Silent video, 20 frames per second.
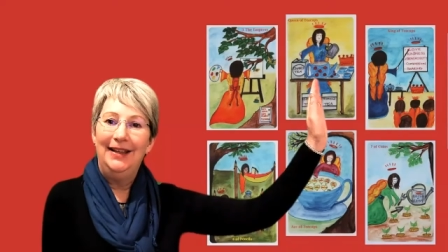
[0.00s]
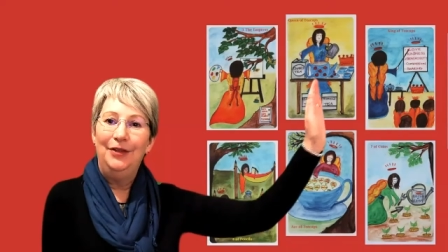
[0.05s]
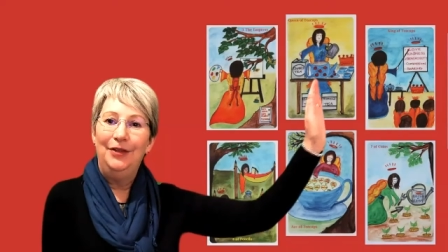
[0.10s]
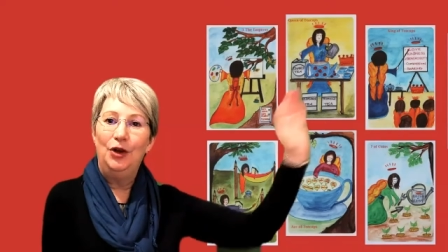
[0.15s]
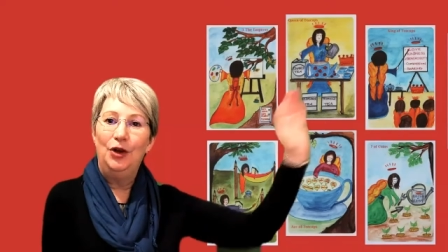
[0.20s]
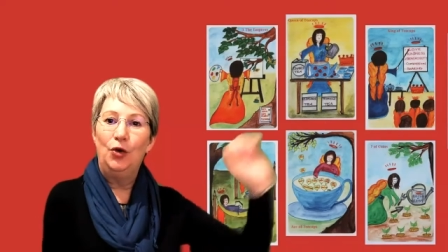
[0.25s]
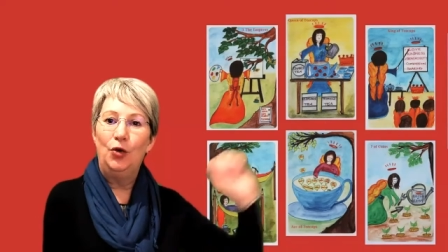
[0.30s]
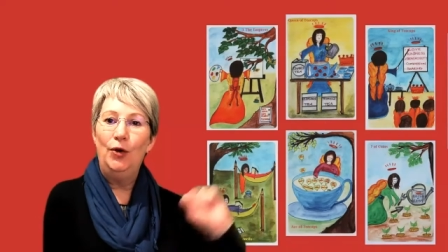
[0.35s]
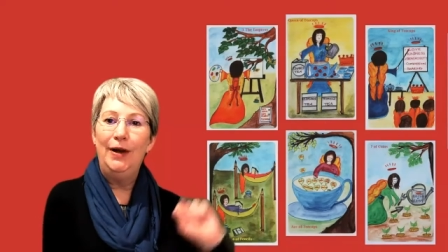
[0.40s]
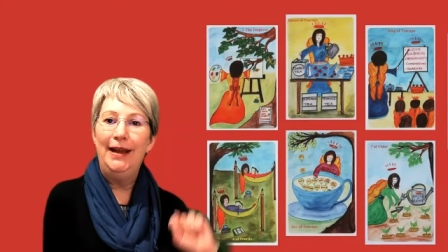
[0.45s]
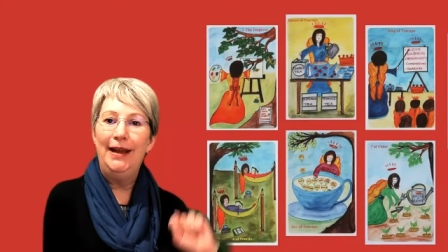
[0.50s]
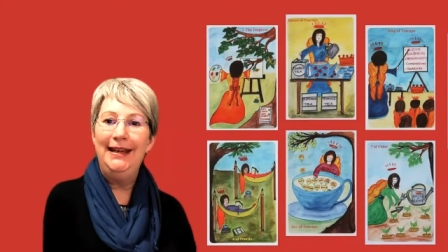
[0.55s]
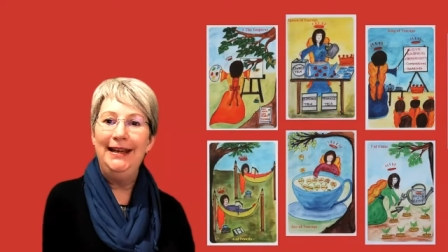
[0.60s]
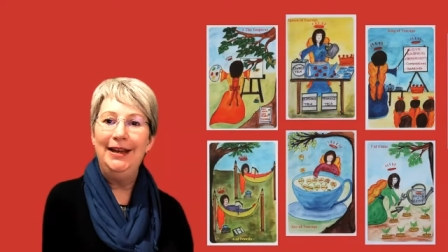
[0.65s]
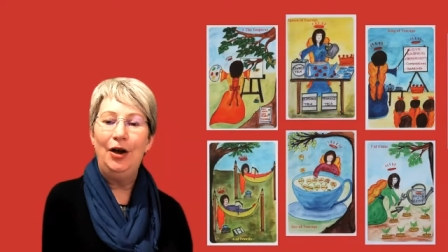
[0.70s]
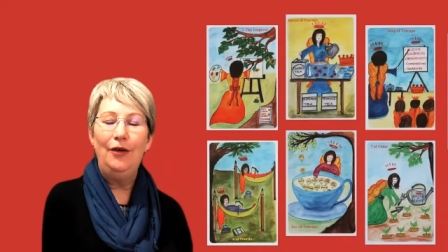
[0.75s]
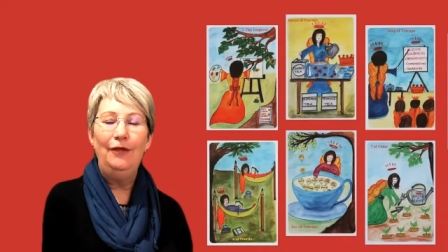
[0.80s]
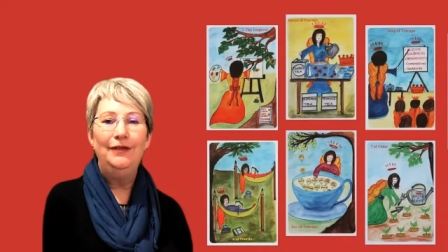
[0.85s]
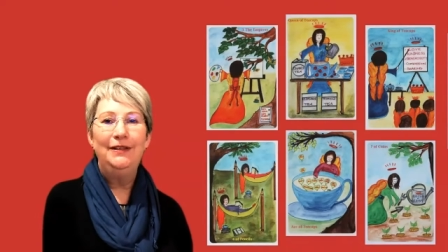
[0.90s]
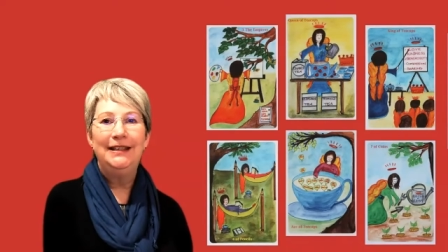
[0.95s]
The
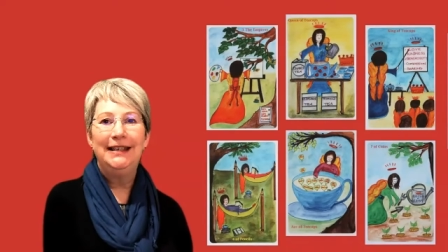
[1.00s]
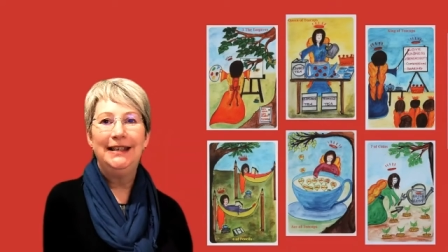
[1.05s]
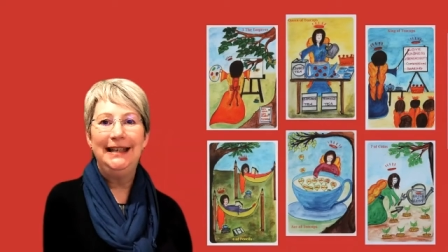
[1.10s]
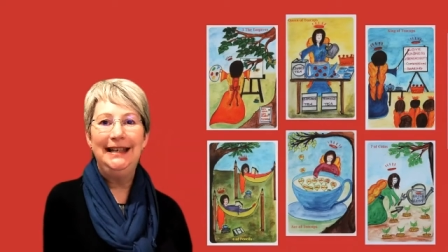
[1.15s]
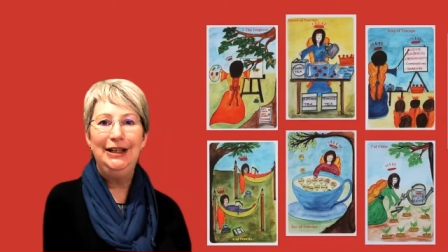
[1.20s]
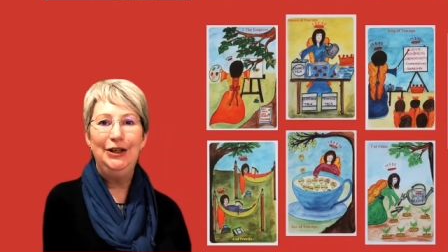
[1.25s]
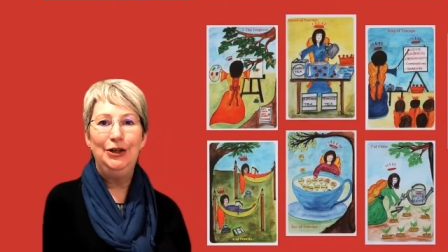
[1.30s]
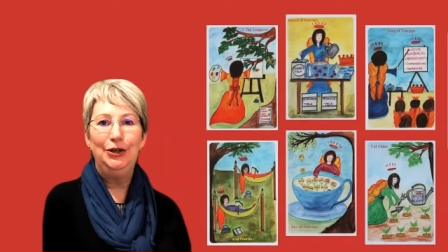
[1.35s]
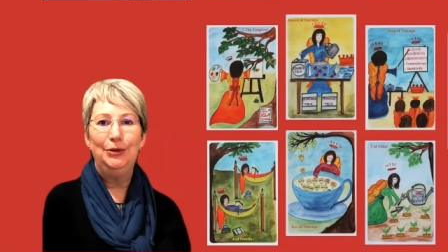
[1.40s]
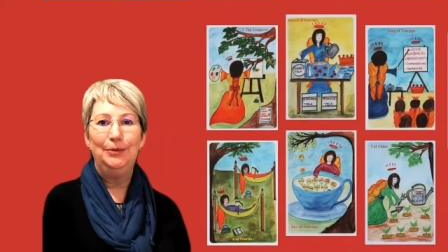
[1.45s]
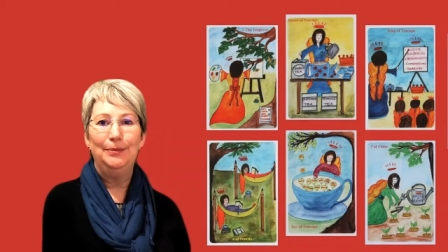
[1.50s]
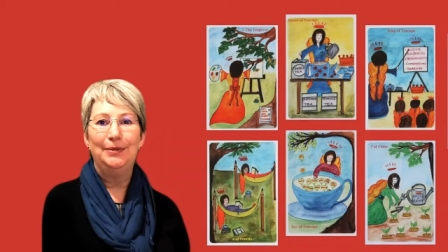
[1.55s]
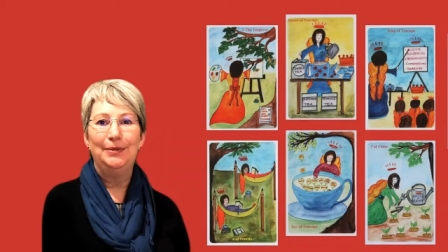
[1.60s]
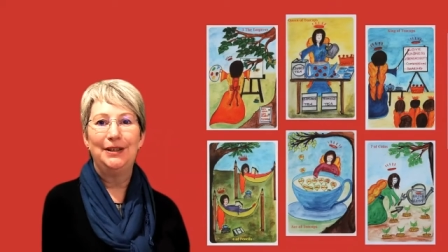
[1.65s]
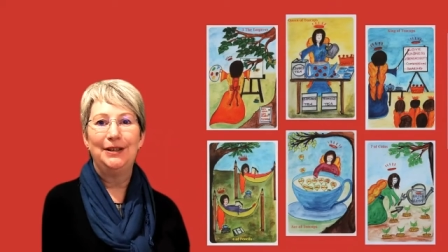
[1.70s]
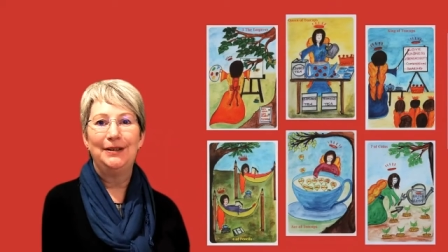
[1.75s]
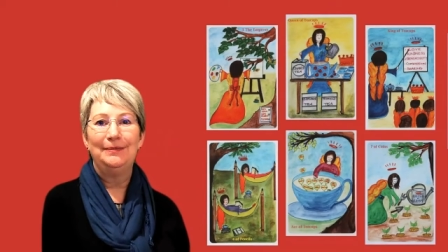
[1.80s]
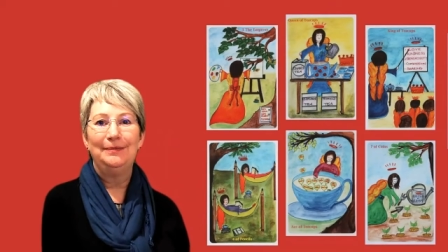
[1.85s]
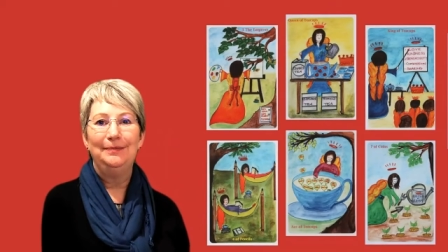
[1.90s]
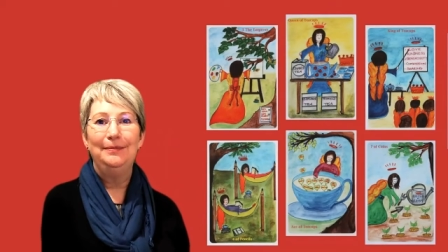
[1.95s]
Queen of
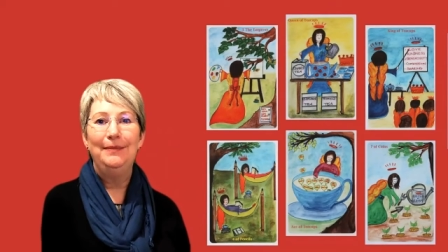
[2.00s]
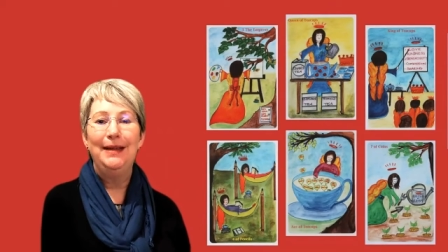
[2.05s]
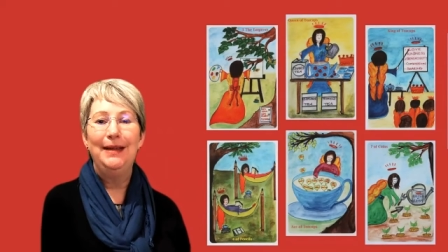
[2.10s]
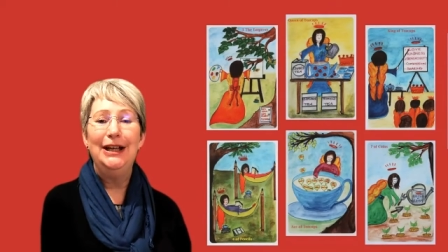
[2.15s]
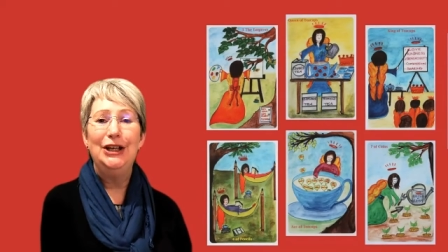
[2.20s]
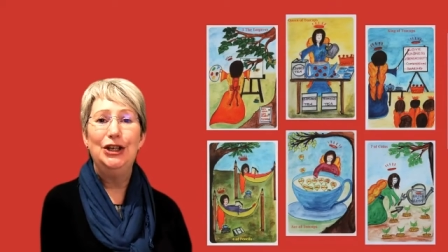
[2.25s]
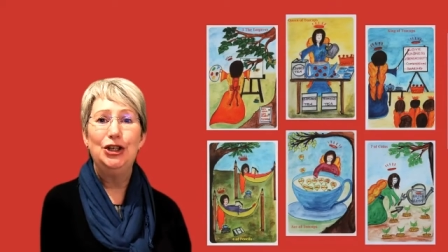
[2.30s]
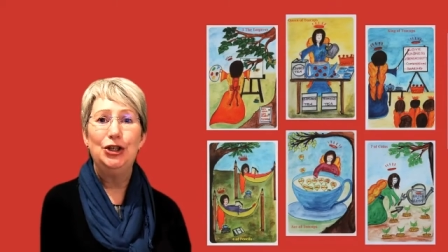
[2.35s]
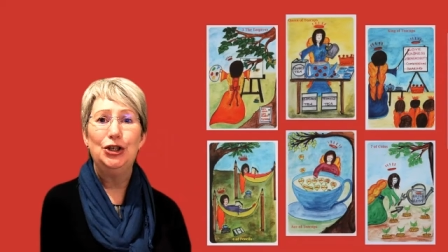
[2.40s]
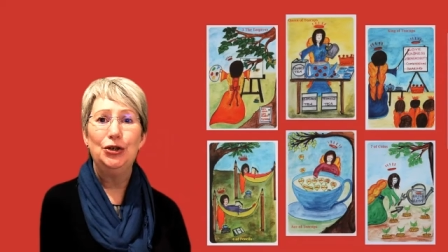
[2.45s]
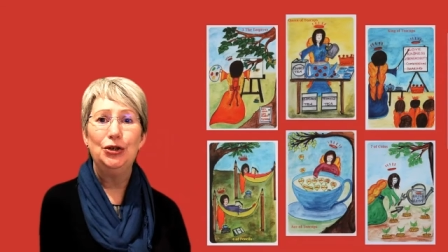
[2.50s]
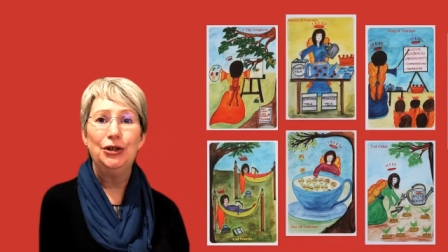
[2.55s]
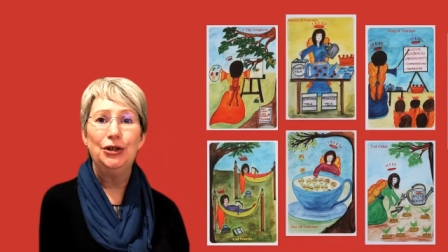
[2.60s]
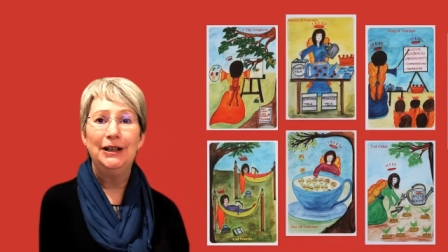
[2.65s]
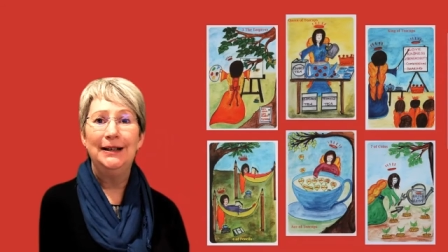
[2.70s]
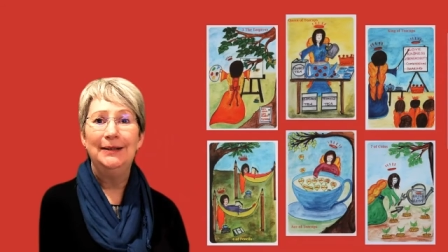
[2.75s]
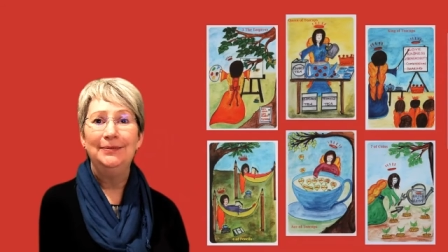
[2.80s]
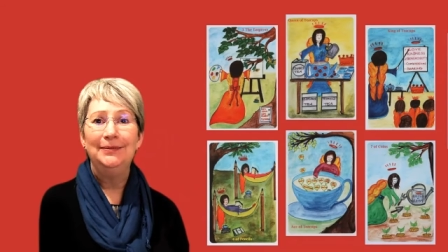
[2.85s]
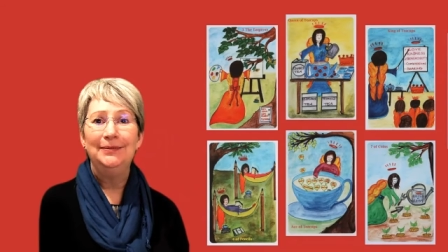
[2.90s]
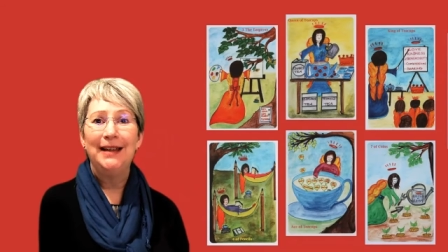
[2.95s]
Teacups makes
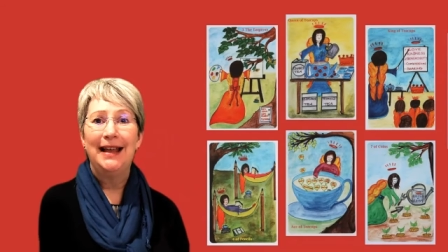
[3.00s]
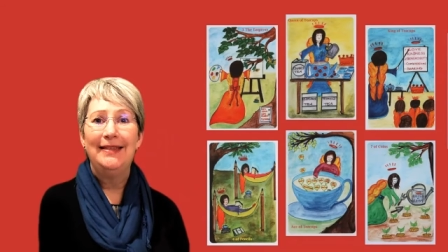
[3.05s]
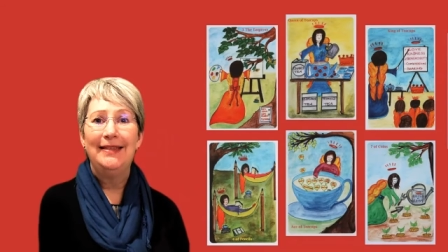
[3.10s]
sure